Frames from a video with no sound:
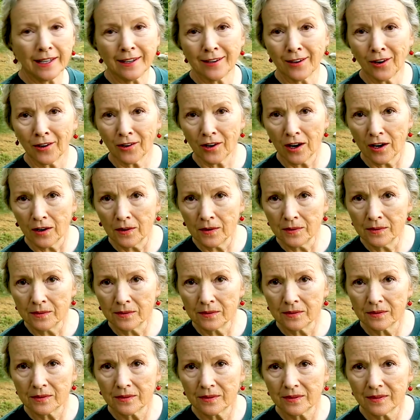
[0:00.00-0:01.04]
let it all go?
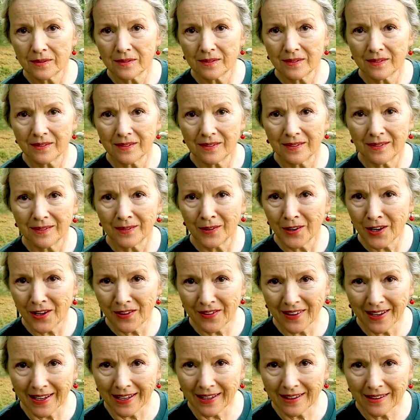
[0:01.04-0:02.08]
What do
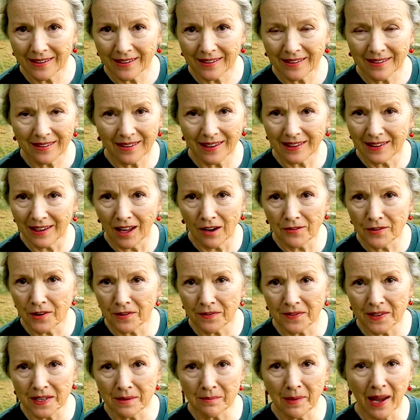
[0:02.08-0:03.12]
you think? I'd love
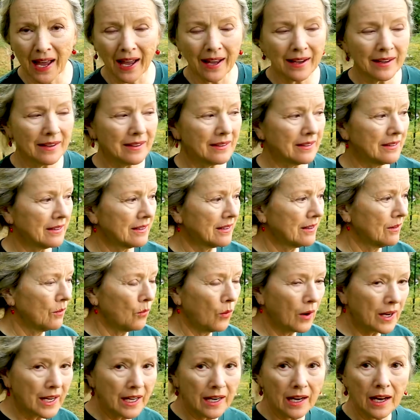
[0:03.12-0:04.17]
your feedback.
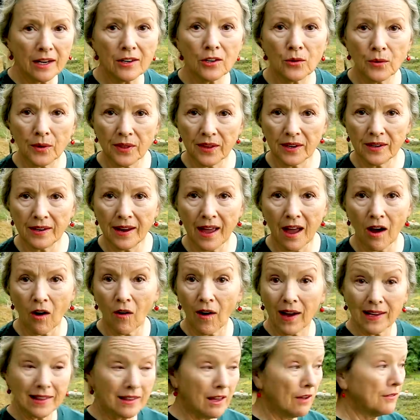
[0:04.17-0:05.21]
What can I do with it
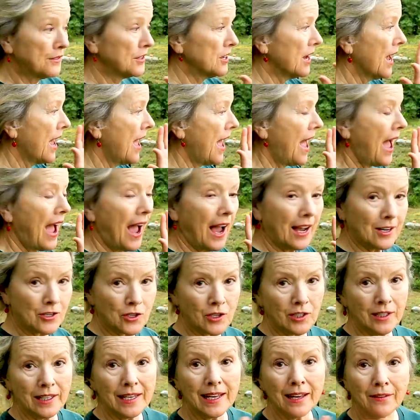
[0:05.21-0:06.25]
now? I'd love to
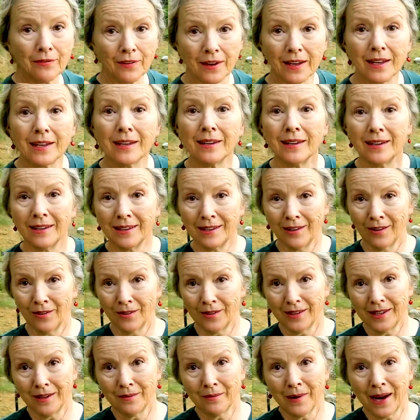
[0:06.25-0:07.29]
actually, if you
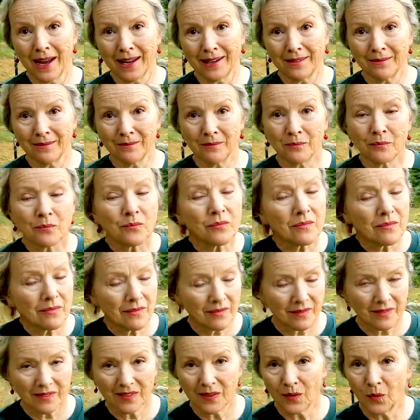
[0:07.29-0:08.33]
know, in my
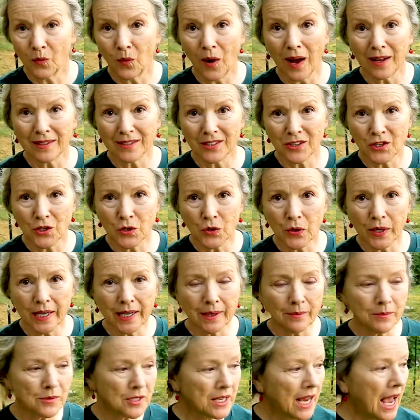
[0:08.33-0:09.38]
wildest
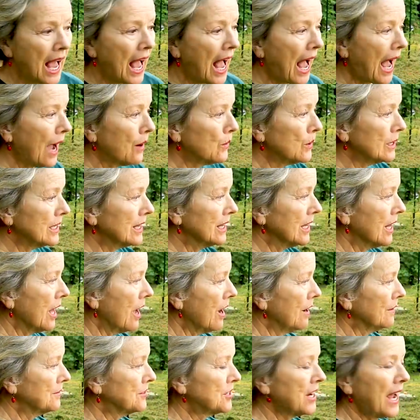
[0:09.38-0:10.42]
dreams, I would
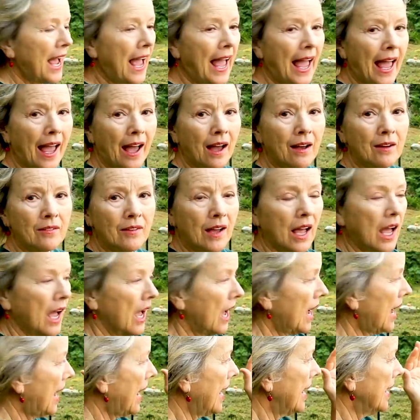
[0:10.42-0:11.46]
love to have
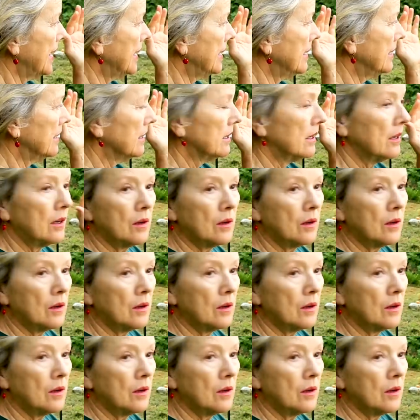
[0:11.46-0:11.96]
a